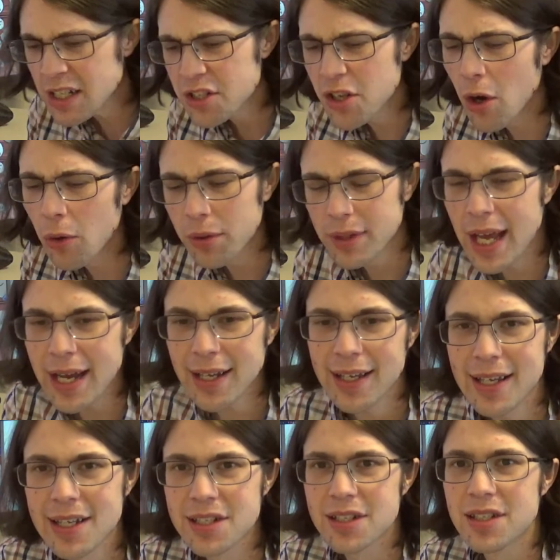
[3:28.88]
So that
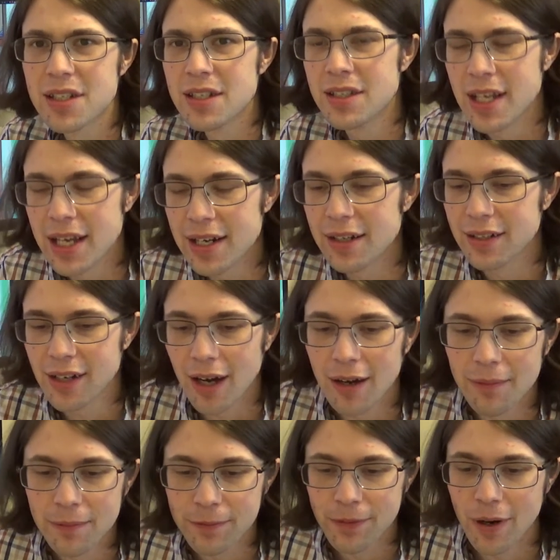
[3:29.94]
kiss did
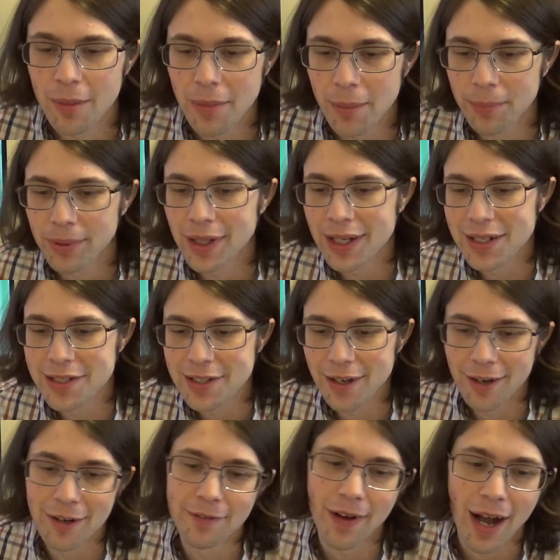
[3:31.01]
come from a place
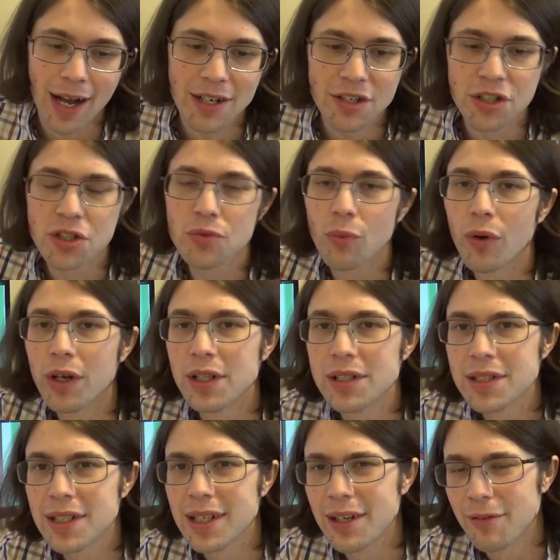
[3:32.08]
of, I just wanted
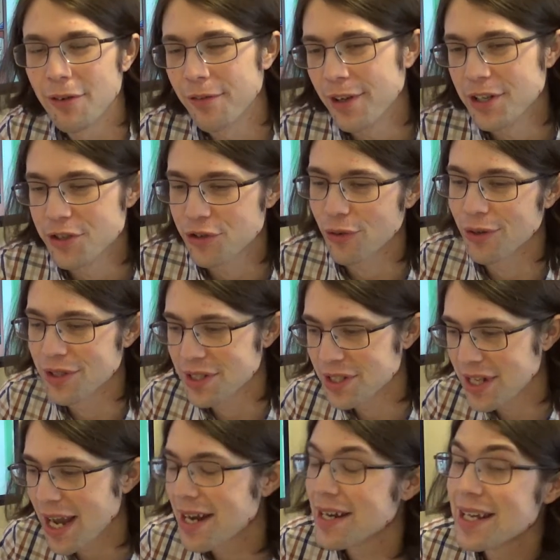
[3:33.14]
to get revenge on
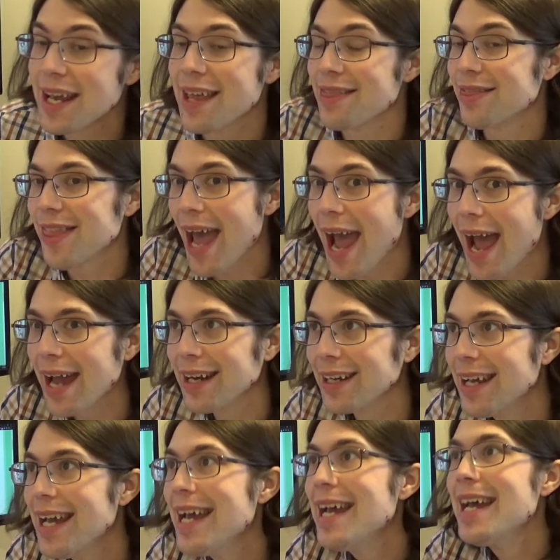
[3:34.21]
Sandy, and that
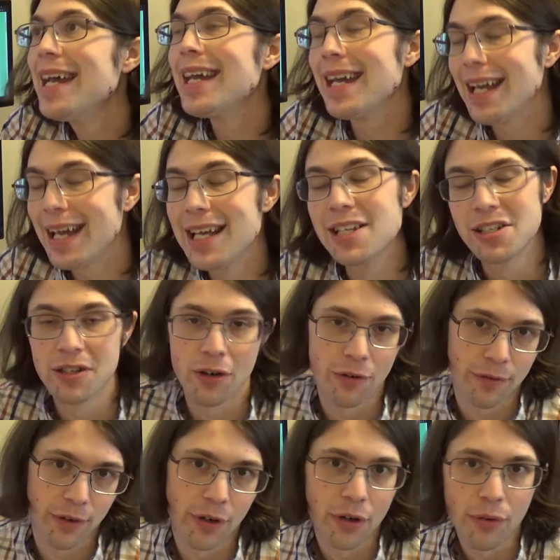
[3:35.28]
is an
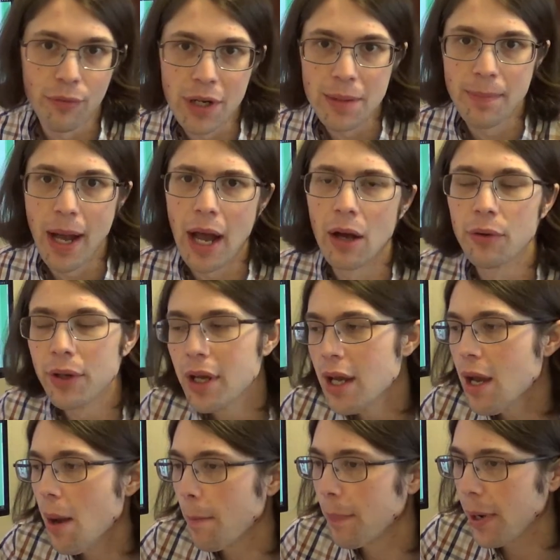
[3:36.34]
overt rebound.
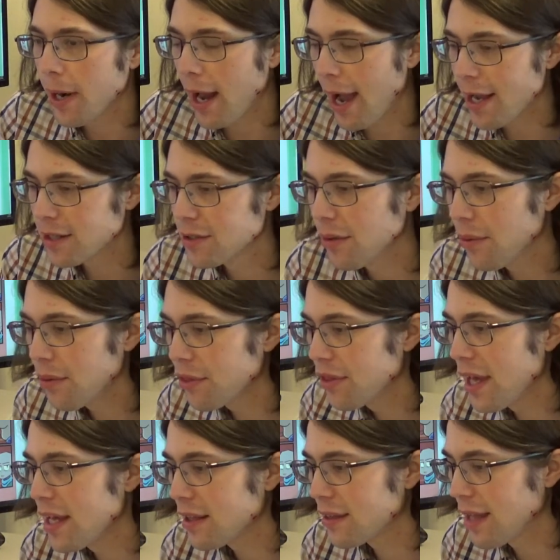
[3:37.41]
But I don't
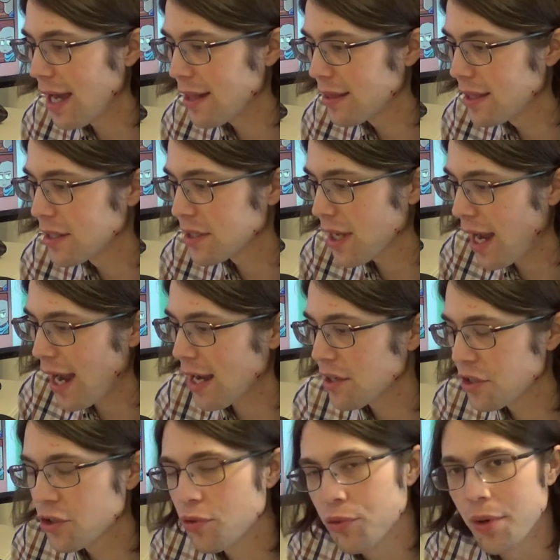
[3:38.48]
think that this
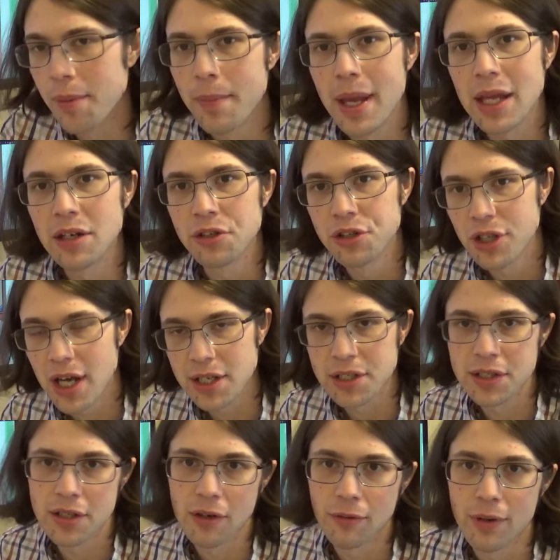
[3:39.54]
has to remain
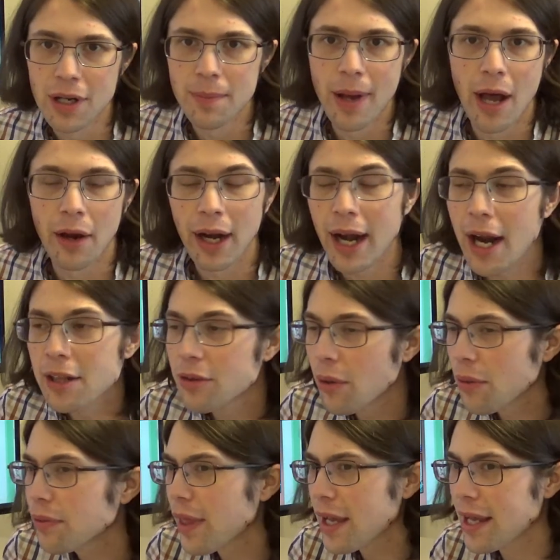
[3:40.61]
just a rebound, and I
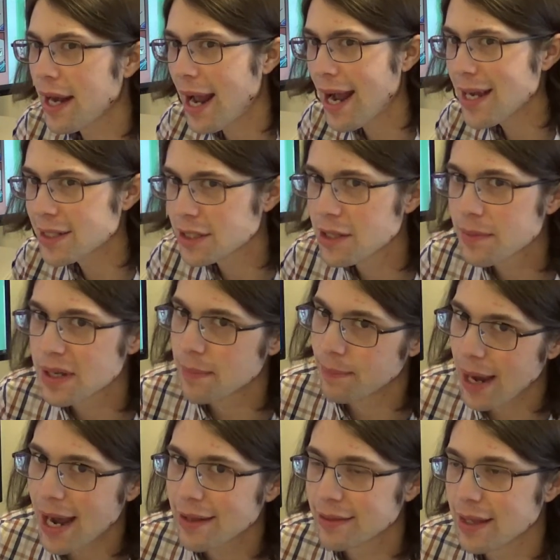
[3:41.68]
don't think it has to be a
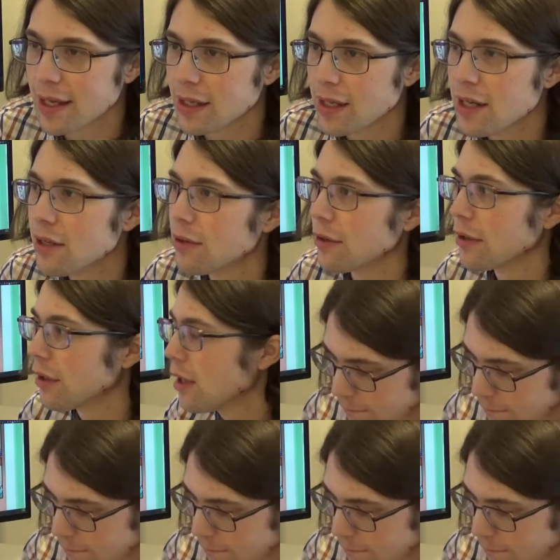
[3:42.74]
bad thing either.